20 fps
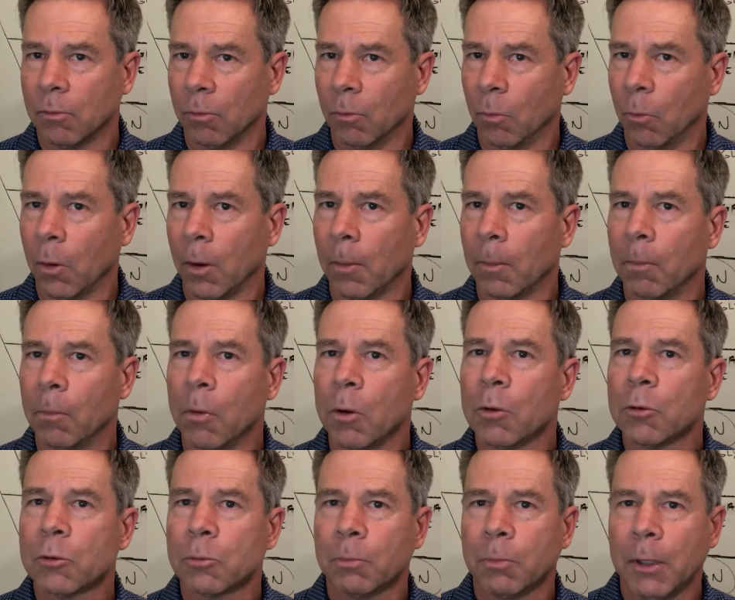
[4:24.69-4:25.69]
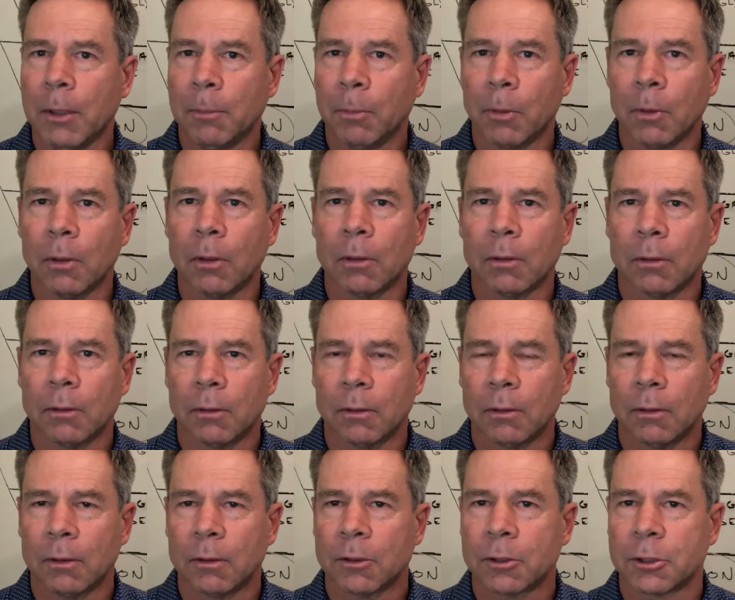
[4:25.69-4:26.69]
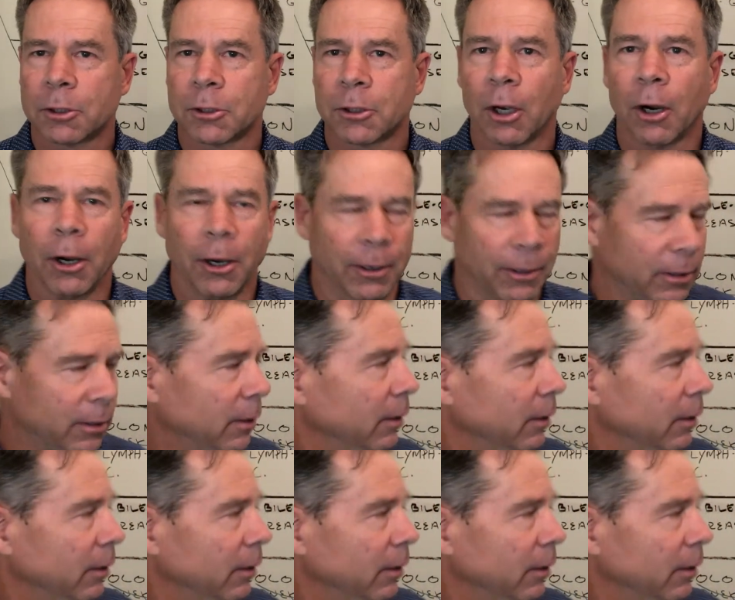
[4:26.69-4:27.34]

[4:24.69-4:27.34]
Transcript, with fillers: where most people start.